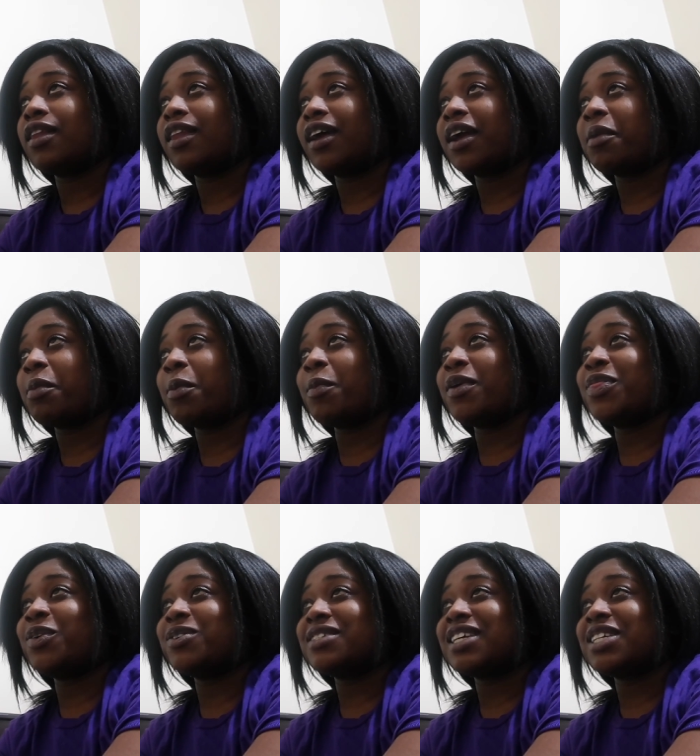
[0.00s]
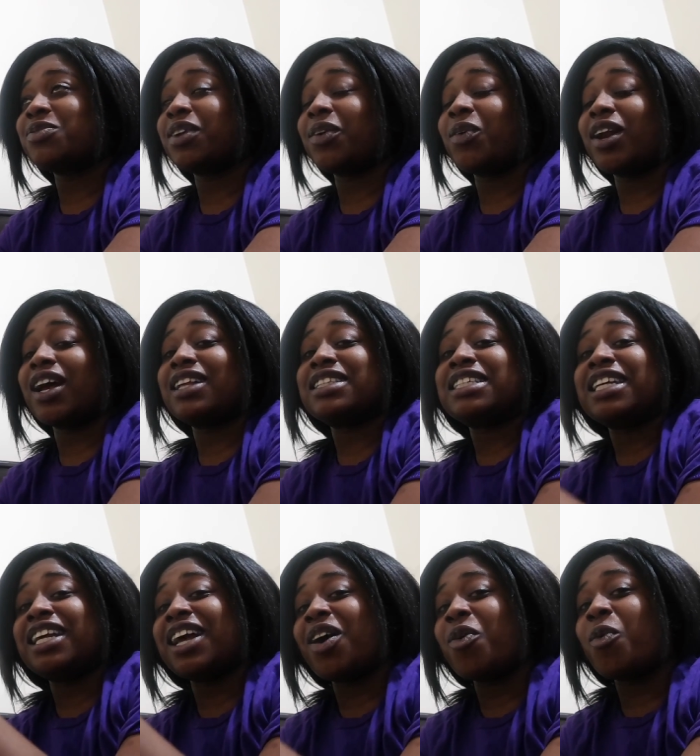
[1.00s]
like I remember those days when I went on
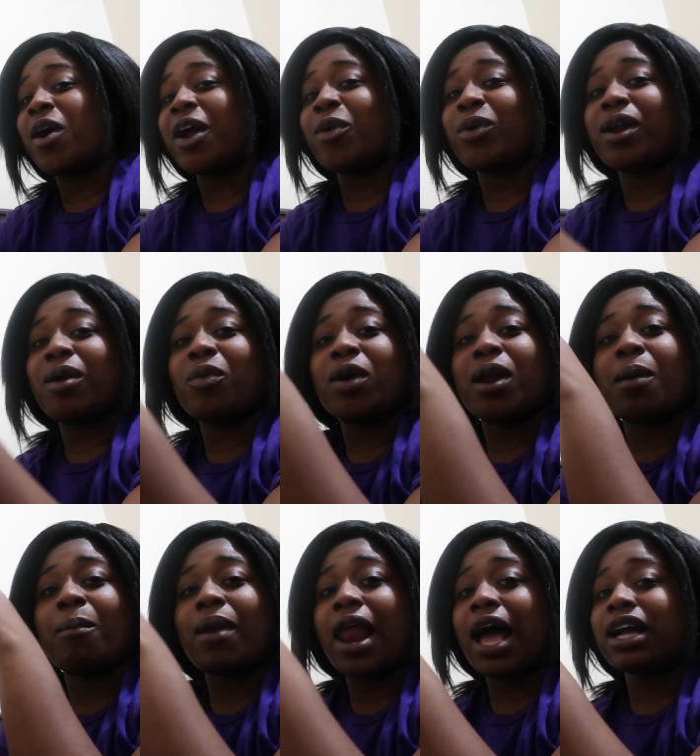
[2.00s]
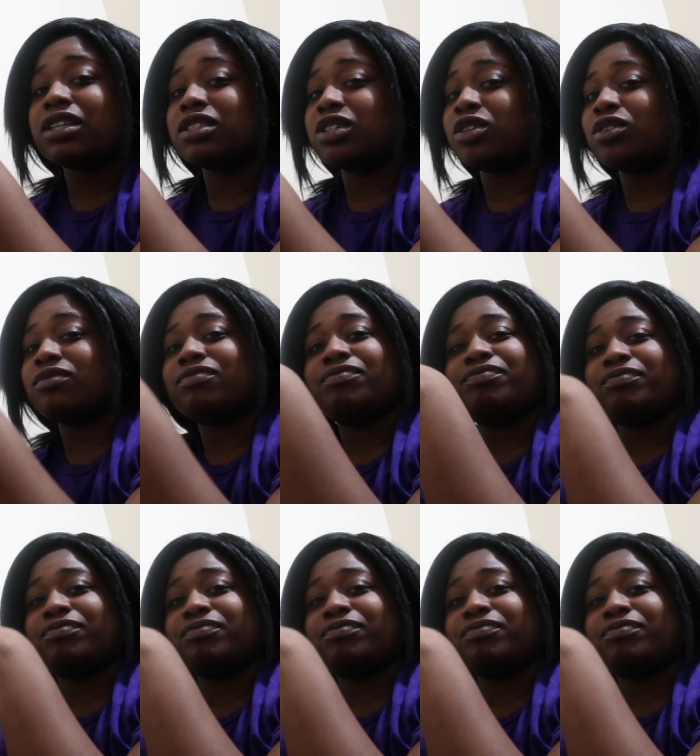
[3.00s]
T dot wire, when I went on black T